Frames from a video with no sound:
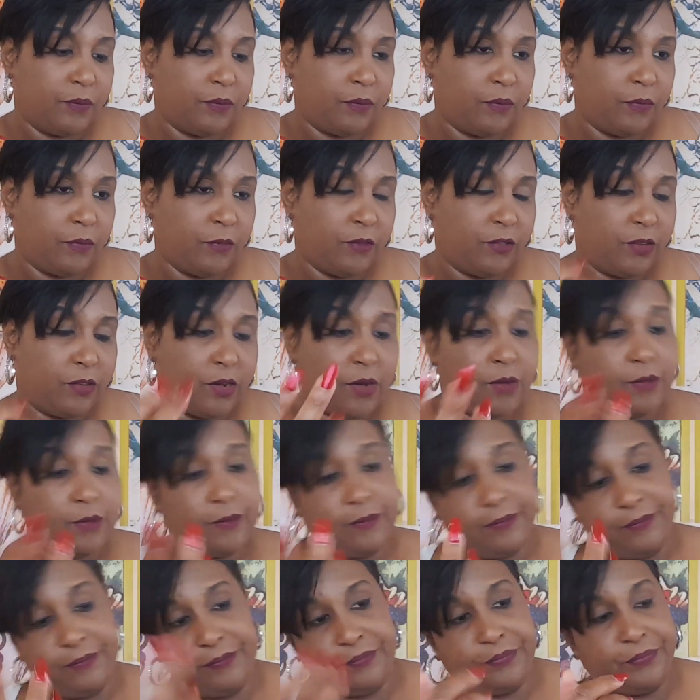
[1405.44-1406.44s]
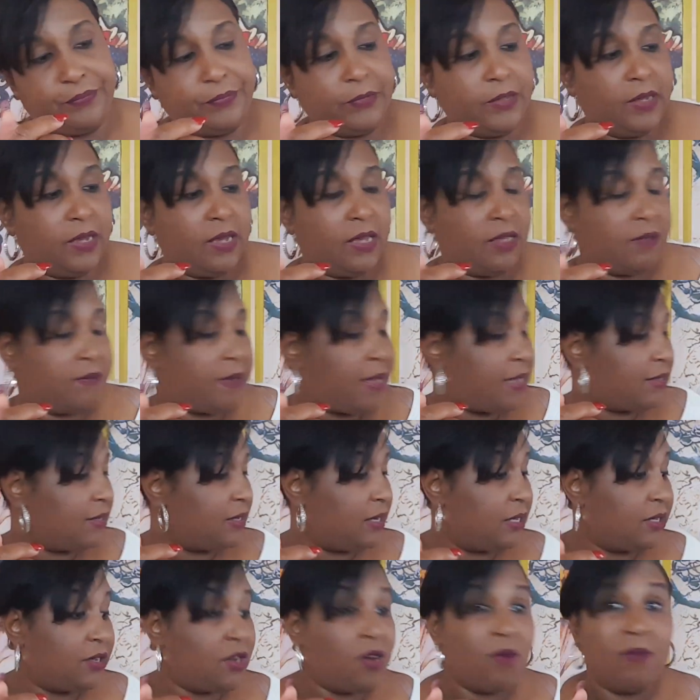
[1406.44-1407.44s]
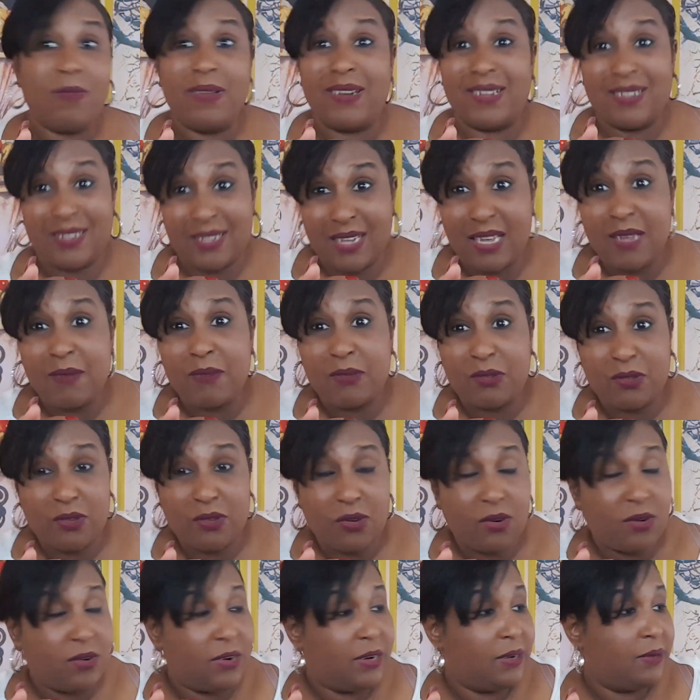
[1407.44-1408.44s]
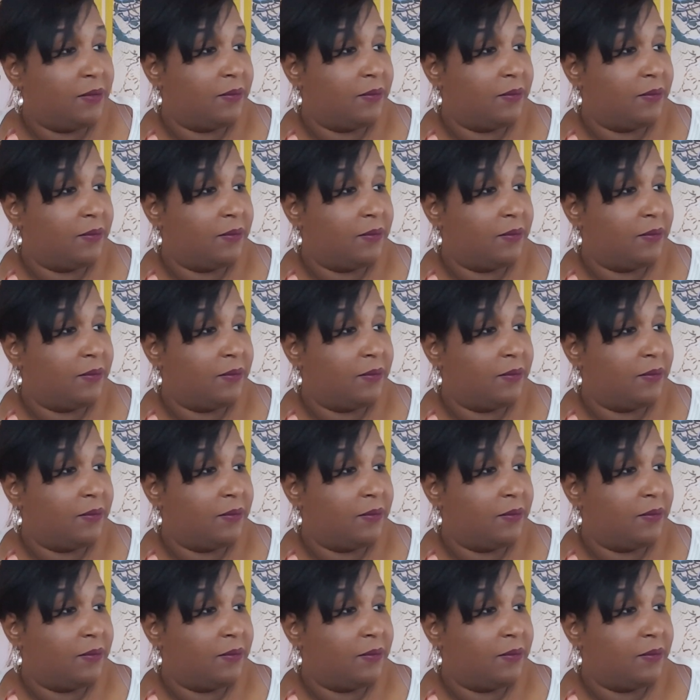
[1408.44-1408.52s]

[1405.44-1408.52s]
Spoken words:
So it basically told me the same story.